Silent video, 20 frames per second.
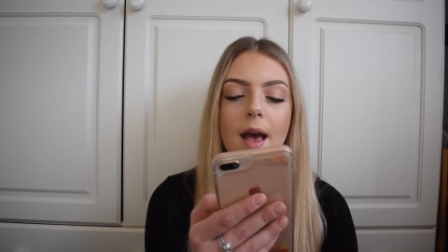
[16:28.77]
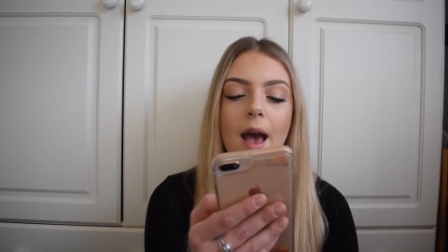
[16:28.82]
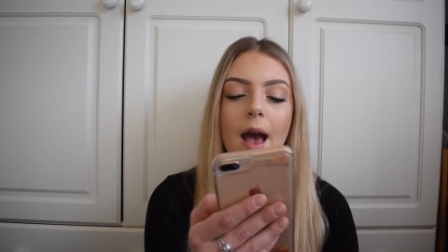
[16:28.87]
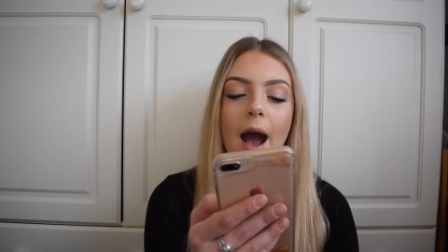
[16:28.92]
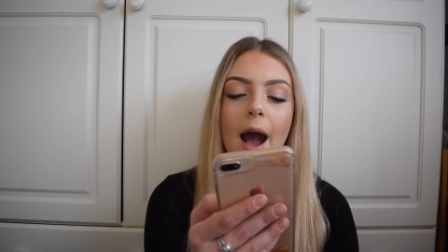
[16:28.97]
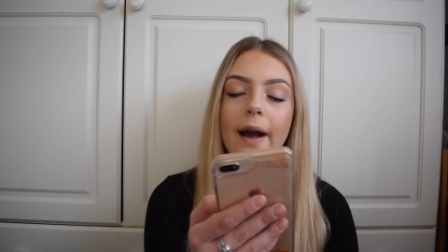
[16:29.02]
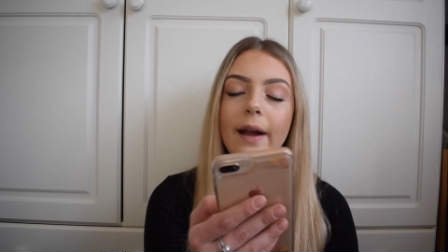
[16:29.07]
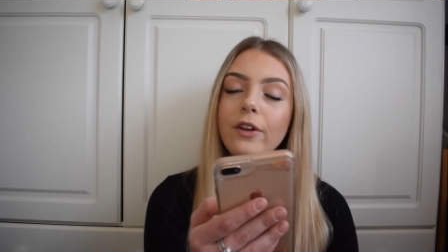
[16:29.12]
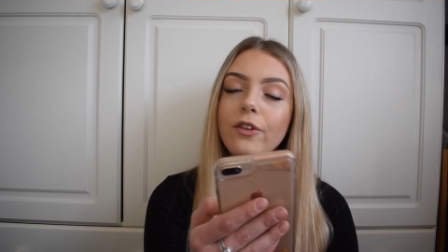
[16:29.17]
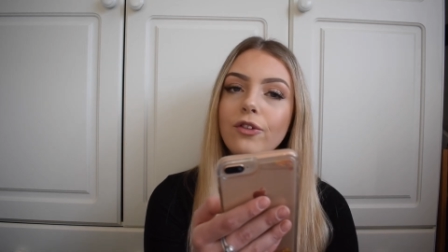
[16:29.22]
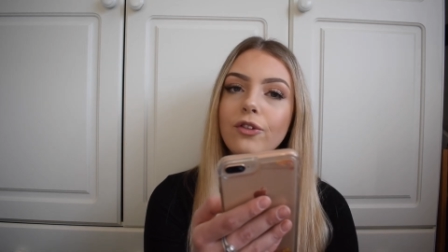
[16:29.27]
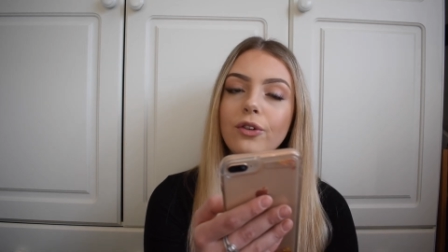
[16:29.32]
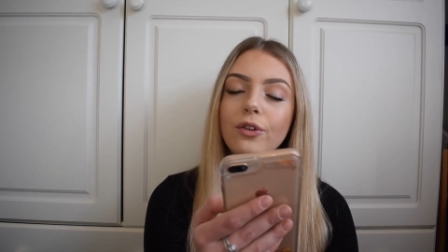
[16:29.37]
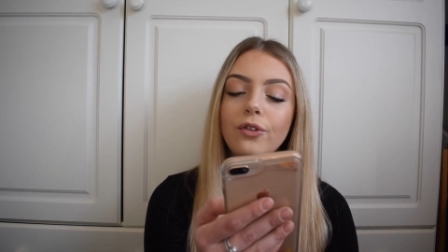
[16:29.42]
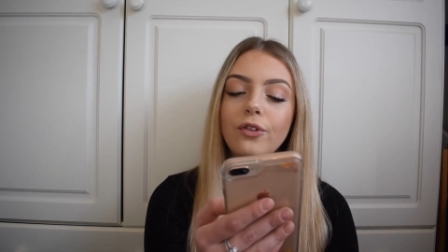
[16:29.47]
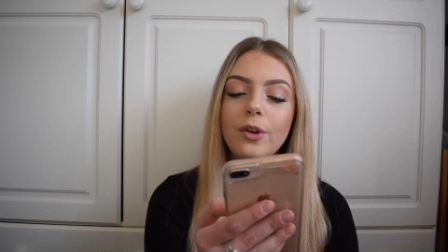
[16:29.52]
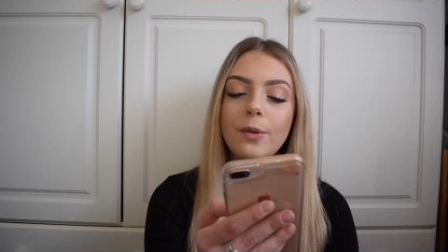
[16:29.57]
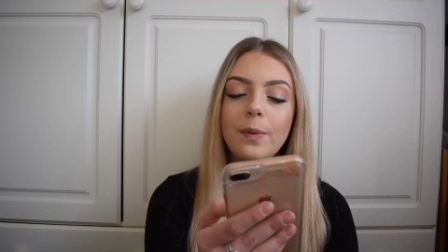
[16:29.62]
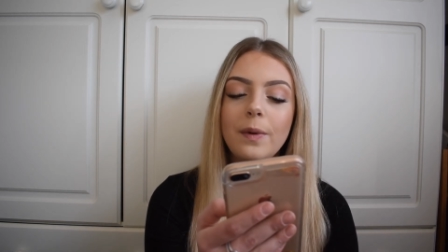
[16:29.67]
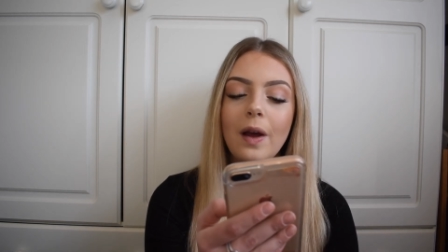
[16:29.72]
and it just looks
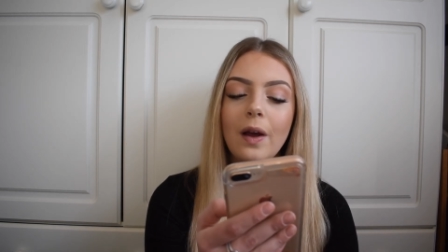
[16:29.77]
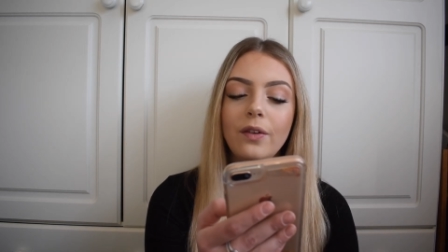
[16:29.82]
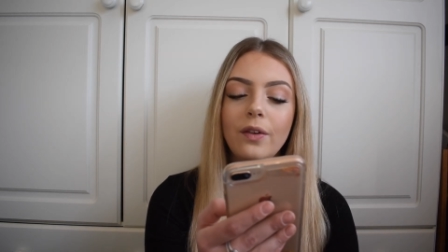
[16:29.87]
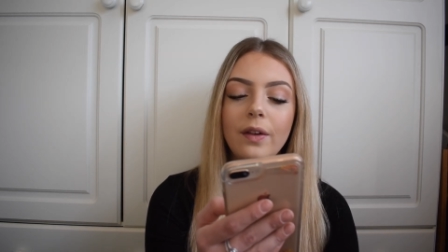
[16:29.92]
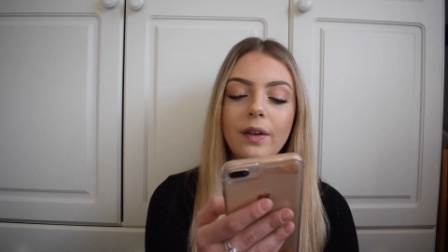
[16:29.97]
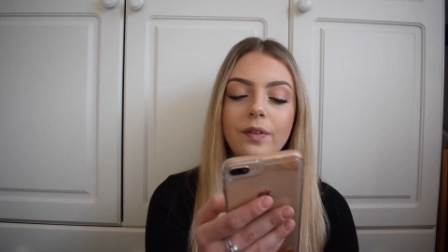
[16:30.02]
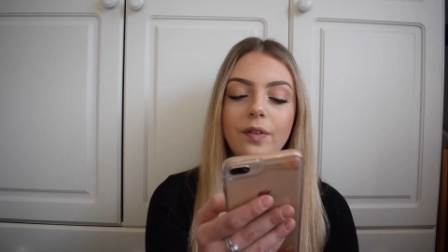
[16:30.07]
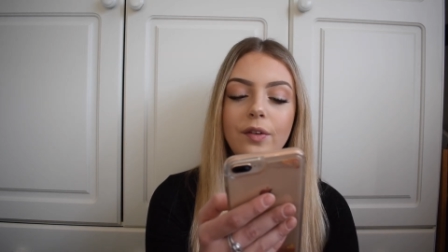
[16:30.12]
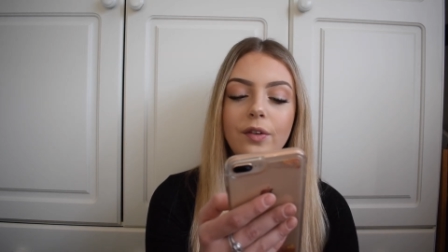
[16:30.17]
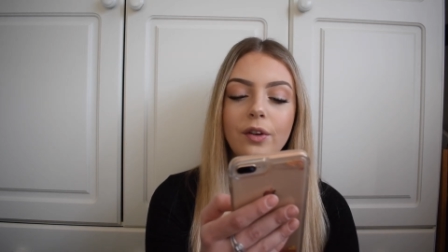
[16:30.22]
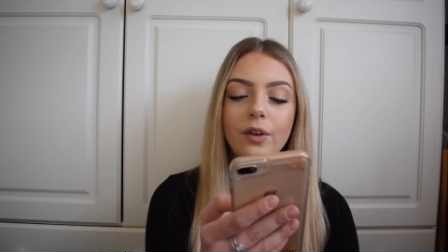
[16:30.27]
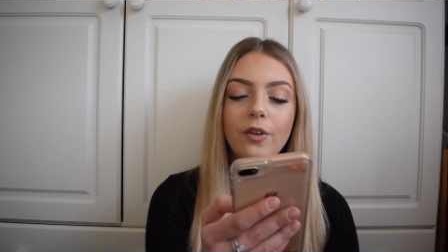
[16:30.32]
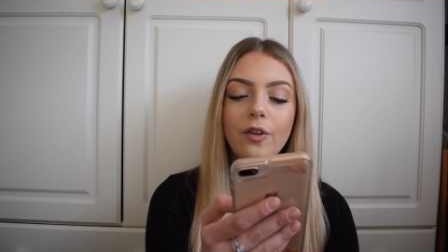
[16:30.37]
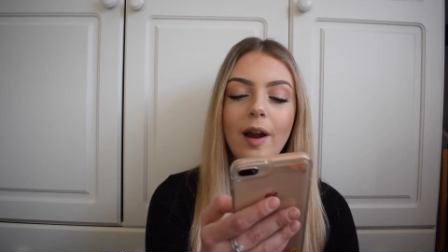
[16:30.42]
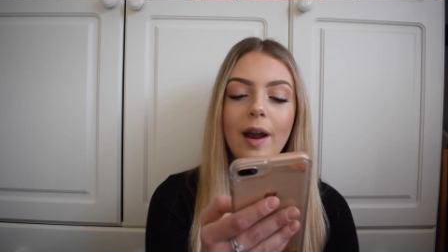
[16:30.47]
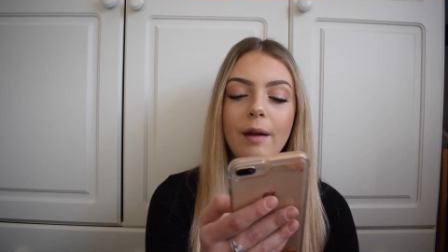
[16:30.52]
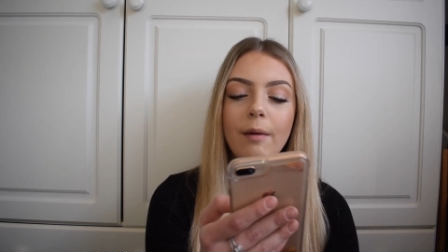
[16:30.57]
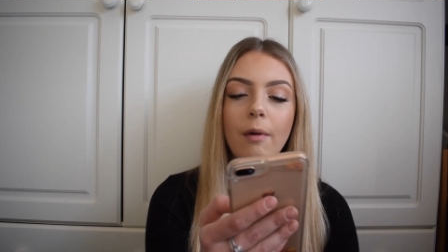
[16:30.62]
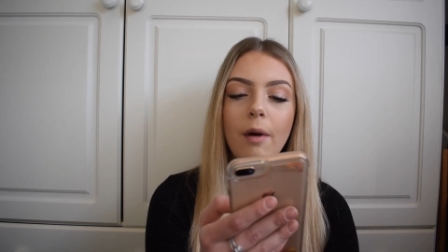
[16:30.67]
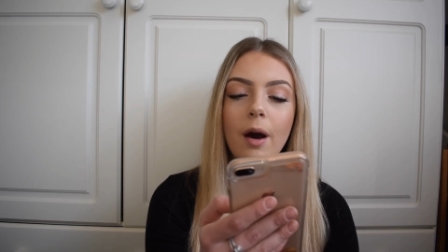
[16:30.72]
super nice. So this is the
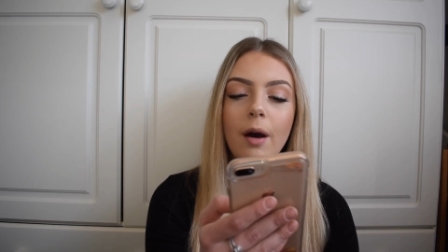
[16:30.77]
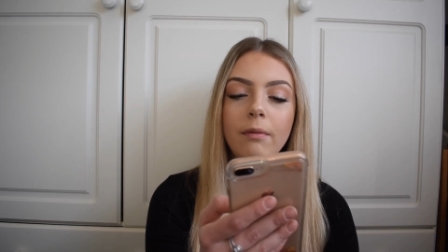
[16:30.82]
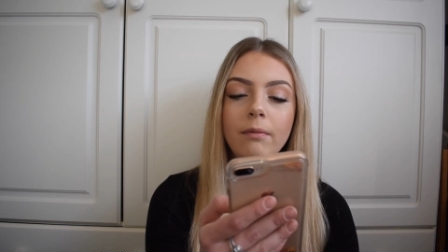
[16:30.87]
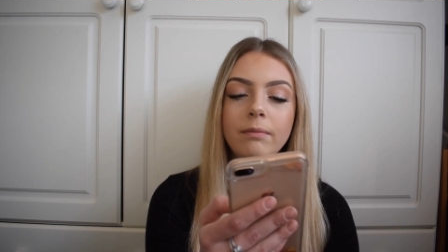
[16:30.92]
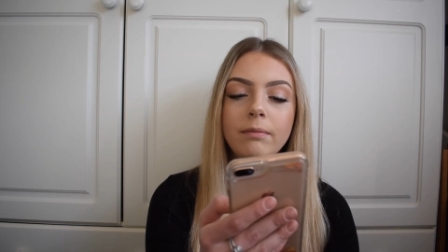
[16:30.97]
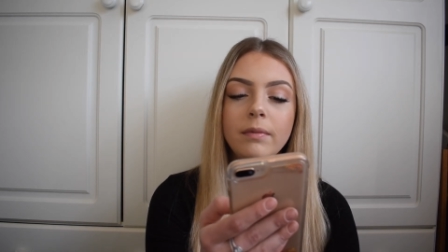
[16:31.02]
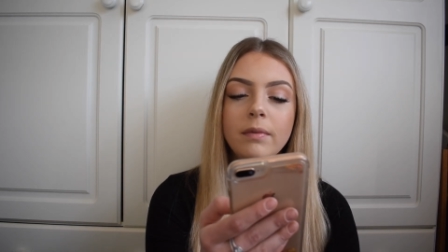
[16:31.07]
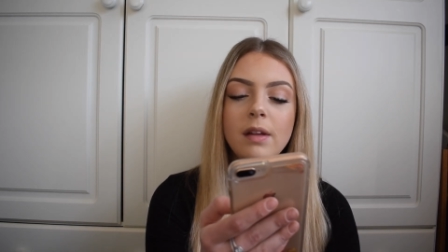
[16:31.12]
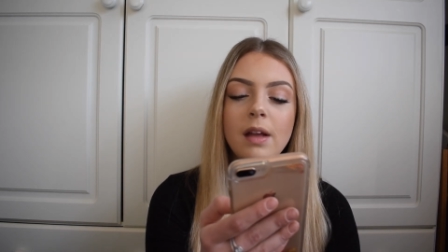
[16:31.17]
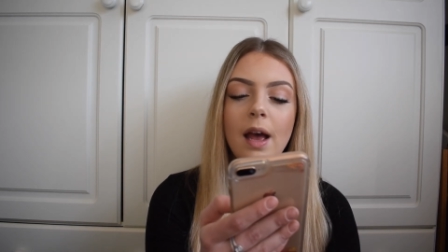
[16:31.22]
grey one.